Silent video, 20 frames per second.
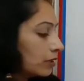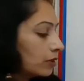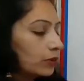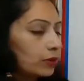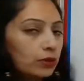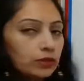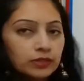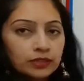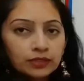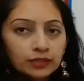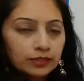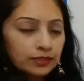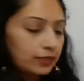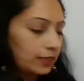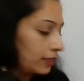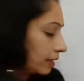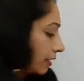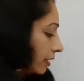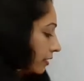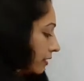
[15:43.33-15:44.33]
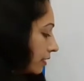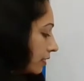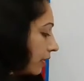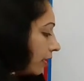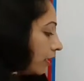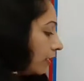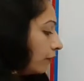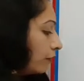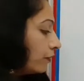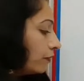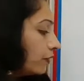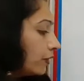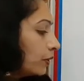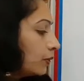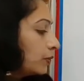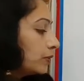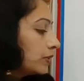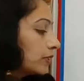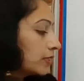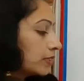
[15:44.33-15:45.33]
clause in the sentence, if
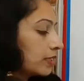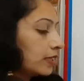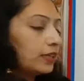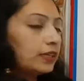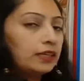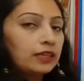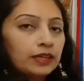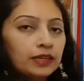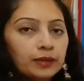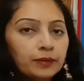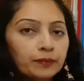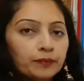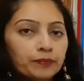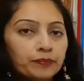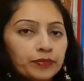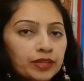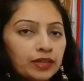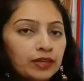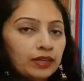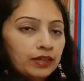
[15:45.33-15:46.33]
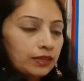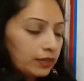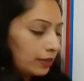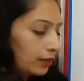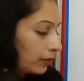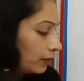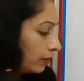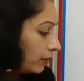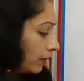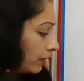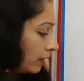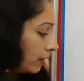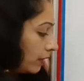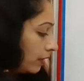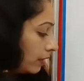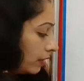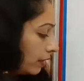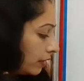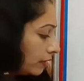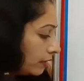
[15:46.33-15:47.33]
you see him. Now
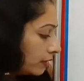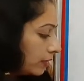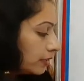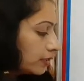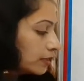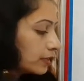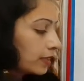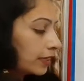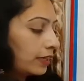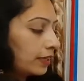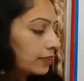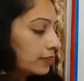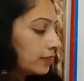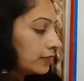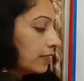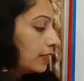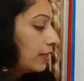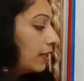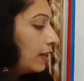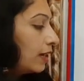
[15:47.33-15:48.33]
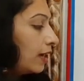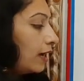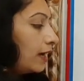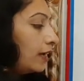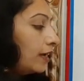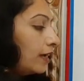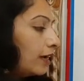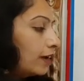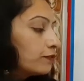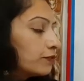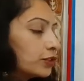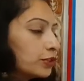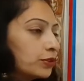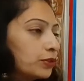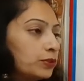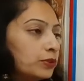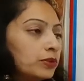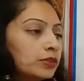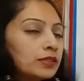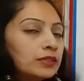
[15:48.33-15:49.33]
in this case I have to
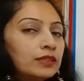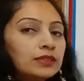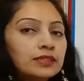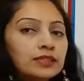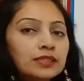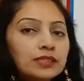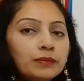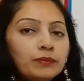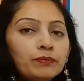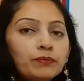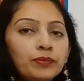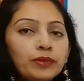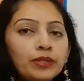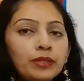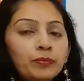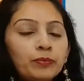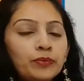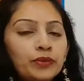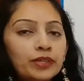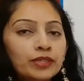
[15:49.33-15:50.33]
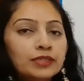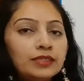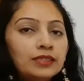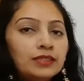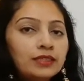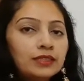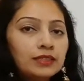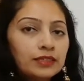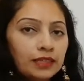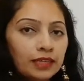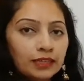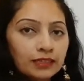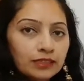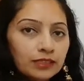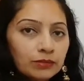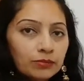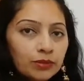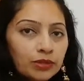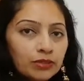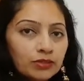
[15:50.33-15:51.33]
use simple present
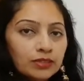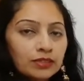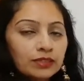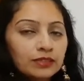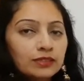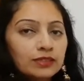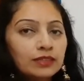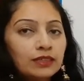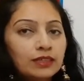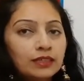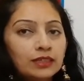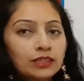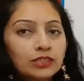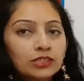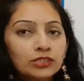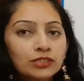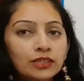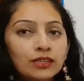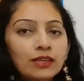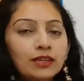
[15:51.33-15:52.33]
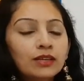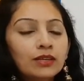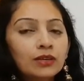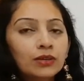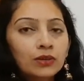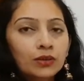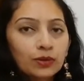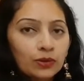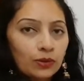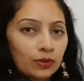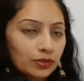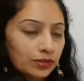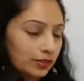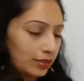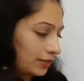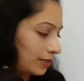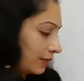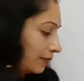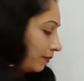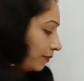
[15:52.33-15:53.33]
tense because it's a conditional
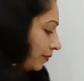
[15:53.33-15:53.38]
clause.